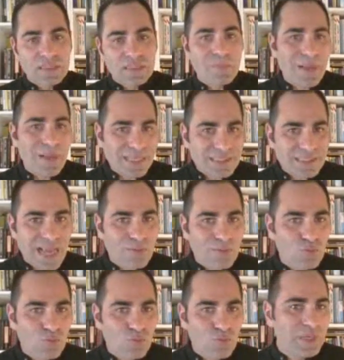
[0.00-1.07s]
The best
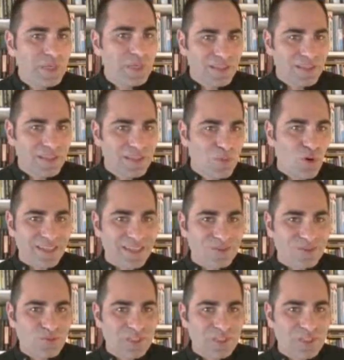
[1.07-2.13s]
time will be in the
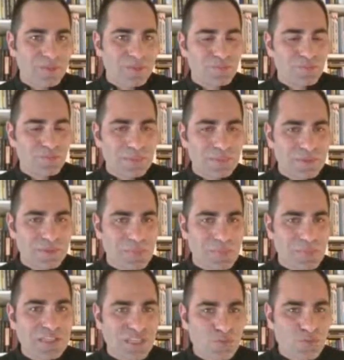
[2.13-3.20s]
morning when the
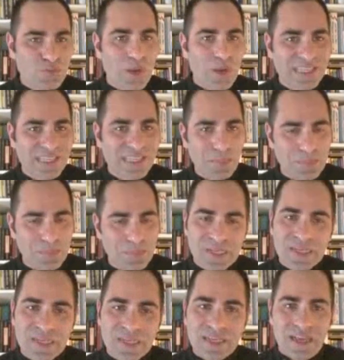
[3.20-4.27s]
patient wakes up.
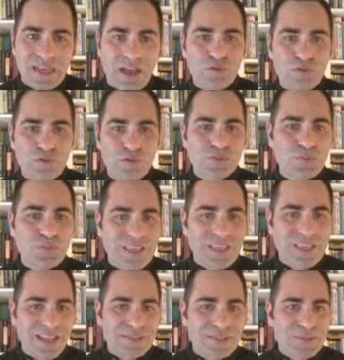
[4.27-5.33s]
Of course, we
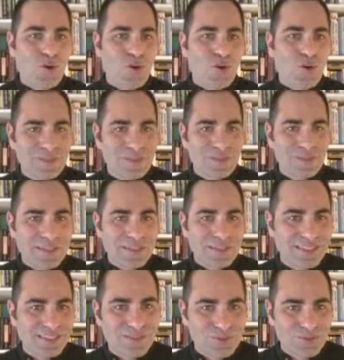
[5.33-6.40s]
cannot call the
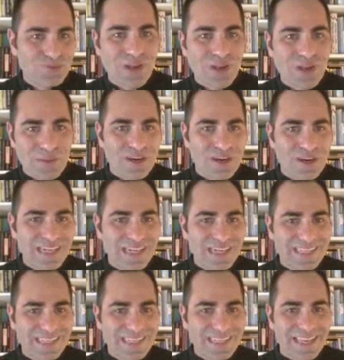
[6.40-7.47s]
patients to come to our
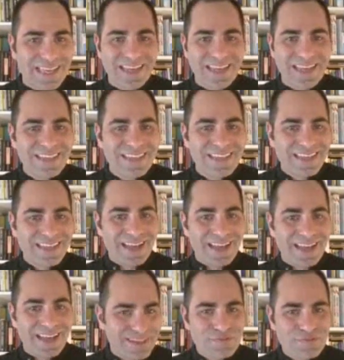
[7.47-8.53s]
clinic
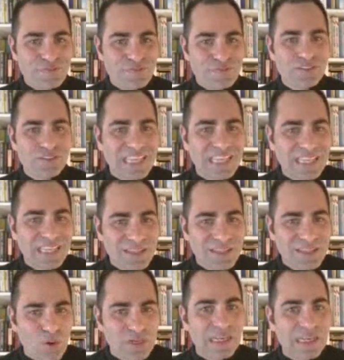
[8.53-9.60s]
first thing in the
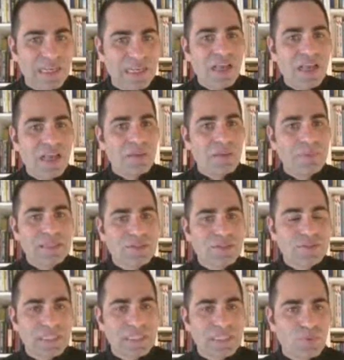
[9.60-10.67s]
morning,
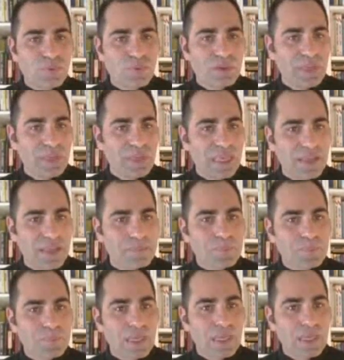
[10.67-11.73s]
but this will
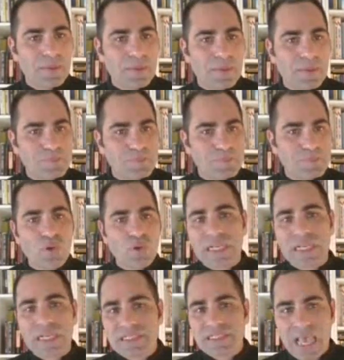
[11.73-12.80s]
be the
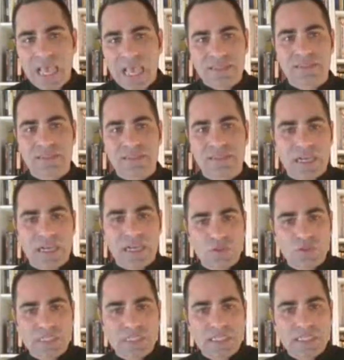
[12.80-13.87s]
most exact
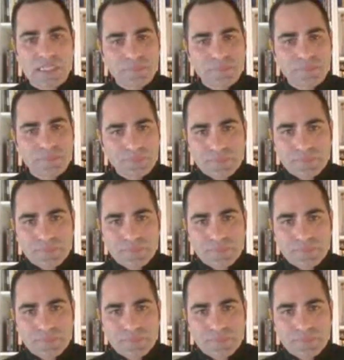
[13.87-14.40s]
diagnosis.